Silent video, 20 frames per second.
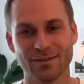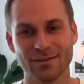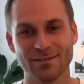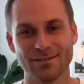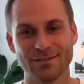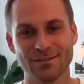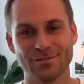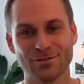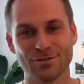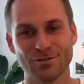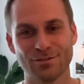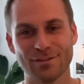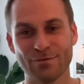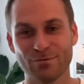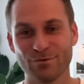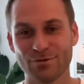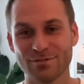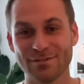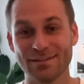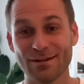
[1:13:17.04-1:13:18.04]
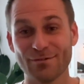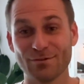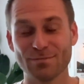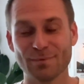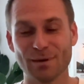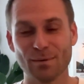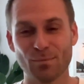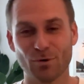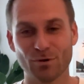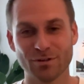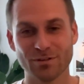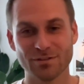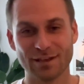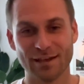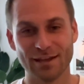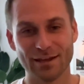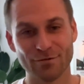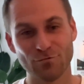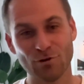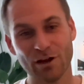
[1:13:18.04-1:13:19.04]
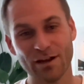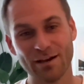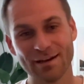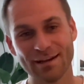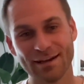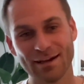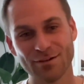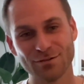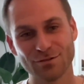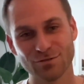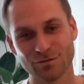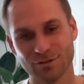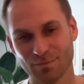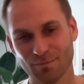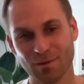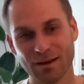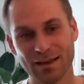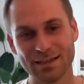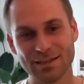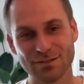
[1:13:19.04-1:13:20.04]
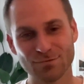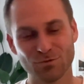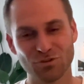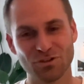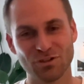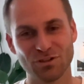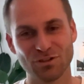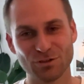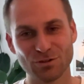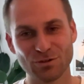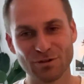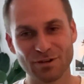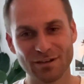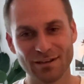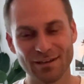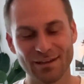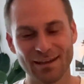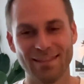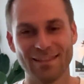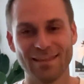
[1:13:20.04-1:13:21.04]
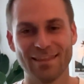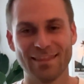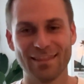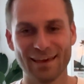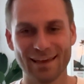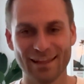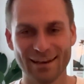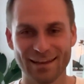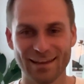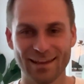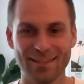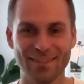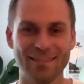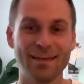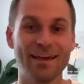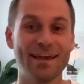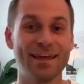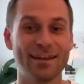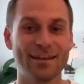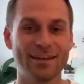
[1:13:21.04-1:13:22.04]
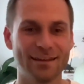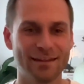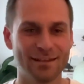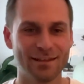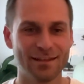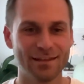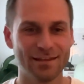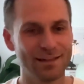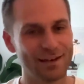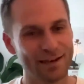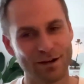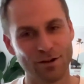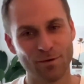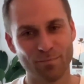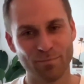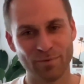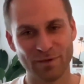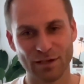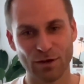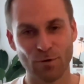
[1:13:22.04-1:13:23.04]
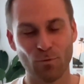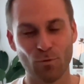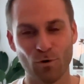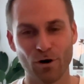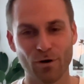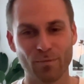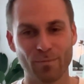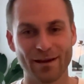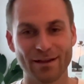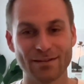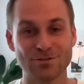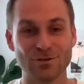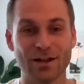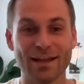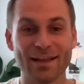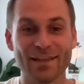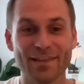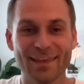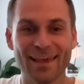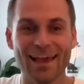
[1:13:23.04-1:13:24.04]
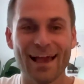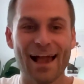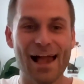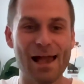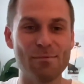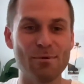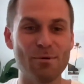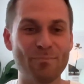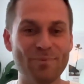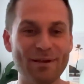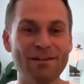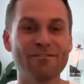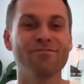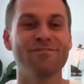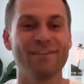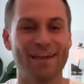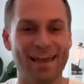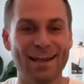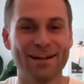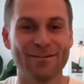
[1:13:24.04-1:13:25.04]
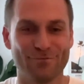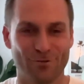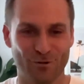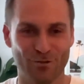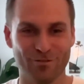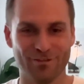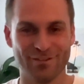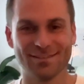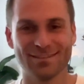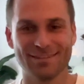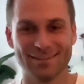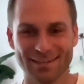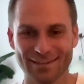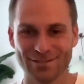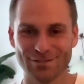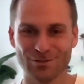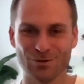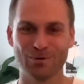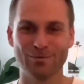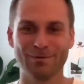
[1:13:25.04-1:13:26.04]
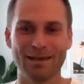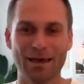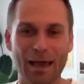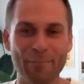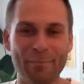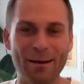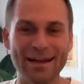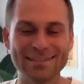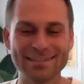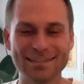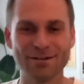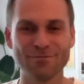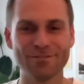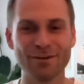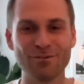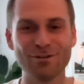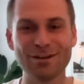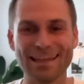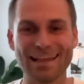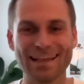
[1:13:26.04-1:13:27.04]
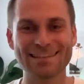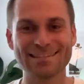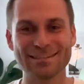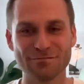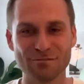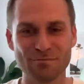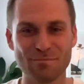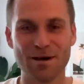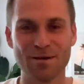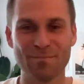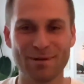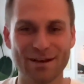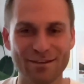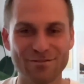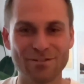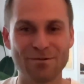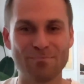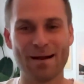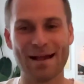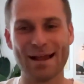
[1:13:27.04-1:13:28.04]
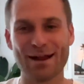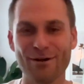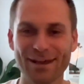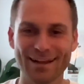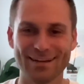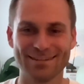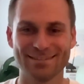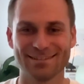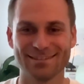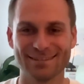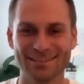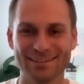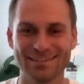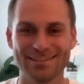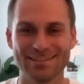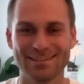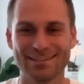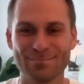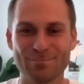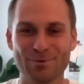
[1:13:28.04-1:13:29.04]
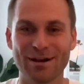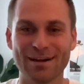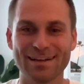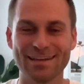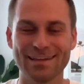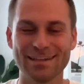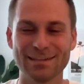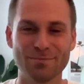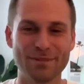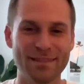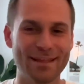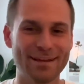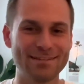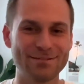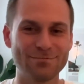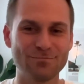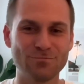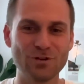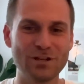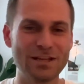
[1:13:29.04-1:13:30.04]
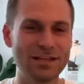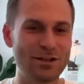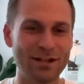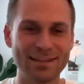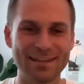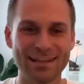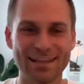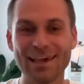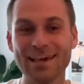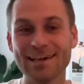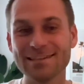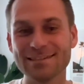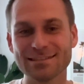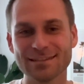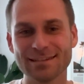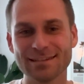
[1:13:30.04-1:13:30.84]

So that was my morning start. I run down to the place where you can do it, and then it ended up being a walk back. So like, I'm a big fan of all of these things. So I might sound very negative about many of the biohacks on this podcast, but that's really not the case.